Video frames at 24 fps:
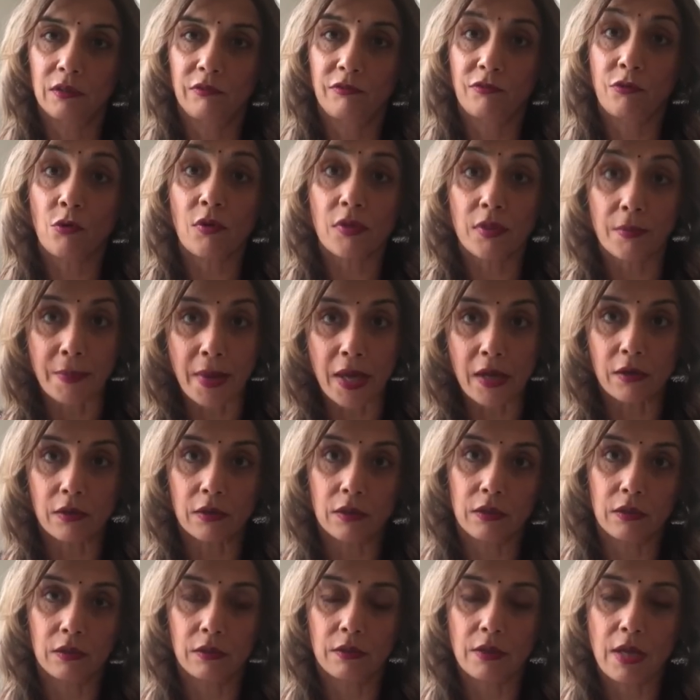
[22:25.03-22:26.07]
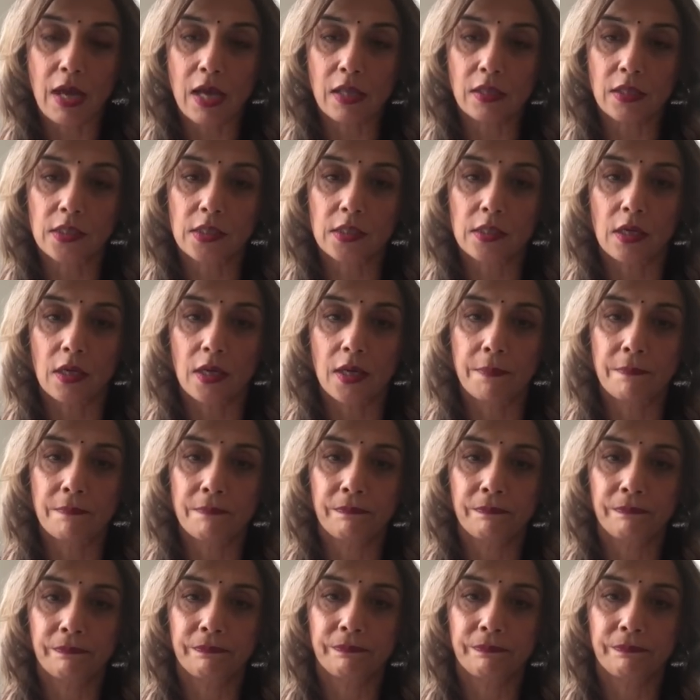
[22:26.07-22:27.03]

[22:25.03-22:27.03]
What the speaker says: for the better at this time.